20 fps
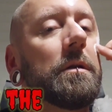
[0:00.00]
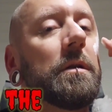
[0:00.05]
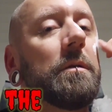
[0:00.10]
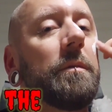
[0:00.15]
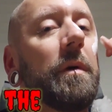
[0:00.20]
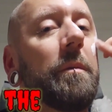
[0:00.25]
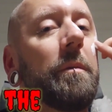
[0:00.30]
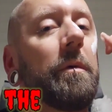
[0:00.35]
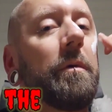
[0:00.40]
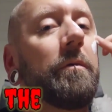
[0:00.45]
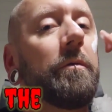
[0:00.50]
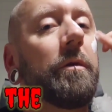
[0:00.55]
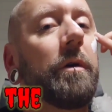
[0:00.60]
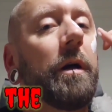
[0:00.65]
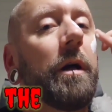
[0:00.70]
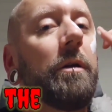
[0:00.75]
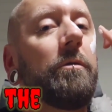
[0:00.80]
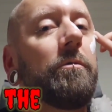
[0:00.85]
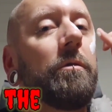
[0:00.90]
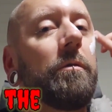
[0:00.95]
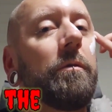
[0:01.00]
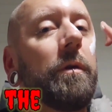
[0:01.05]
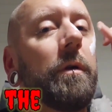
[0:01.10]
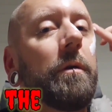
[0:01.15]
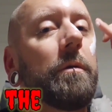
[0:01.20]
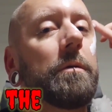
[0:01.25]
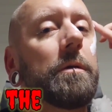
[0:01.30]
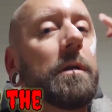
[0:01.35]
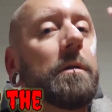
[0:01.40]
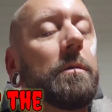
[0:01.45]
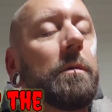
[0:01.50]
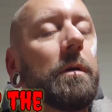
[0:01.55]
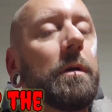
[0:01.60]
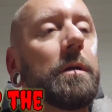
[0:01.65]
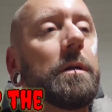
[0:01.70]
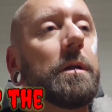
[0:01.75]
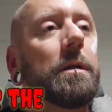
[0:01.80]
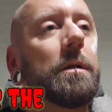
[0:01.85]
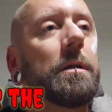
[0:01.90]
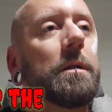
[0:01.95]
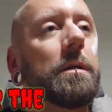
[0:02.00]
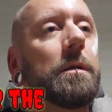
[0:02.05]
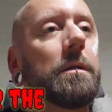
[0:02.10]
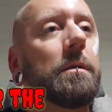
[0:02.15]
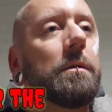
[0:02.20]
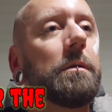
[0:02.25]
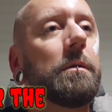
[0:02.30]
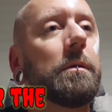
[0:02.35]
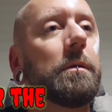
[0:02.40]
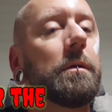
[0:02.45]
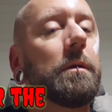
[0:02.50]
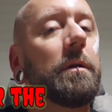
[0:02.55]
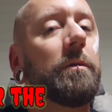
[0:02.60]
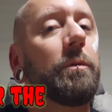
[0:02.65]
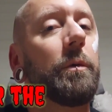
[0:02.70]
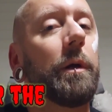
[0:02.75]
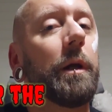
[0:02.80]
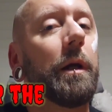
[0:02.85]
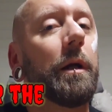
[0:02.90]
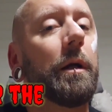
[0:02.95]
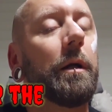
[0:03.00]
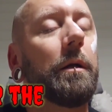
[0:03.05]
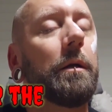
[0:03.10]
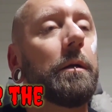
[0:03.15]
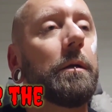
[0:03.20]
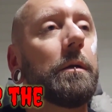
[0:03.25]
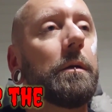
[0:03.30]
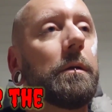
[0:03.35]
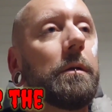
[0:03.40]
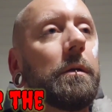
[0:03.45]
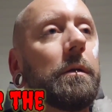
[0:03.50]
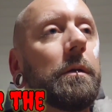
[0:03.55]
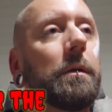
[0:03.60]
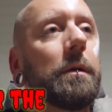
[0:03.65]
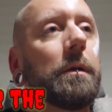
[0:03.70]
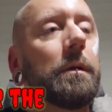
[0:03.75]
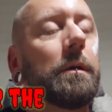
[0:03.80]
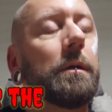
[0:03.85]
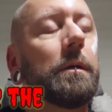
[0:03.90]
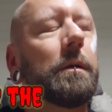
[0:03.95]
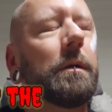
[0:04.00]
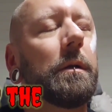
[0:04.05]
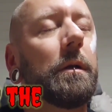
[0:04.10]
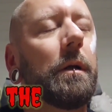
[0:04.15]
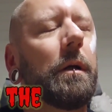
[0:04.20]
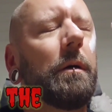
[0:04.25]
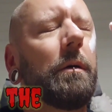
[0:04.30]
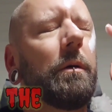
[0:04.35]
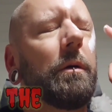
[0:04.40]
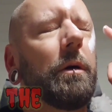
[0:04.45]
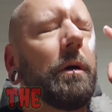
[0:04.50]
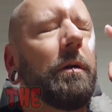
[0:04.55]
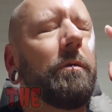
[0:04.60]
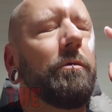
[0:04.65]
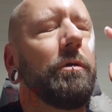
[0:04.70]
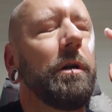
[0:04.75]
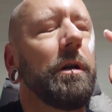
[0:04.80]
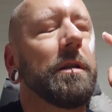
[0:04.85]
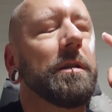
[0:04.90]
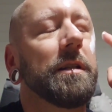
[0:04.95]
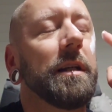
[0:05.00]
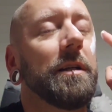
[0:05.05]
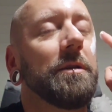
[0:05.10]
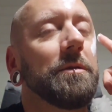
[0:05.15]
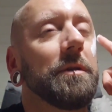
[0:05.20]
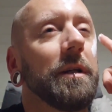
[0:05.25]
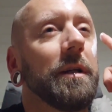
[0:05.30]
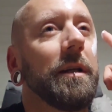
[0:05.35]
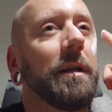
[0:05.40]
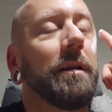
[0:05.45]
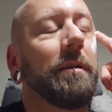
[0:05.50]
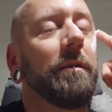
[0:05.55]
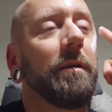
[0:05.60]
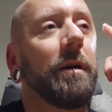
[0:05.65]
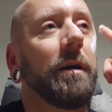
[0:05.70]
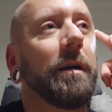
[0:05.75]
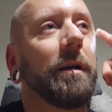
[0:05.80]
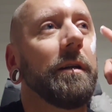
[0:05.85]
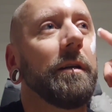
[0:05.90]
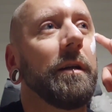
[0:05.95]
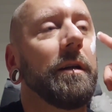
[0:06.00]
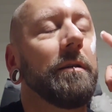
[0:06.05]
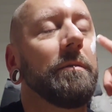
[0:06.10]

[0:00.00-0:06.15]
Commitment for 100 views, that's what this is, if we're lucky. Oh, God, it really stings to get near your eye.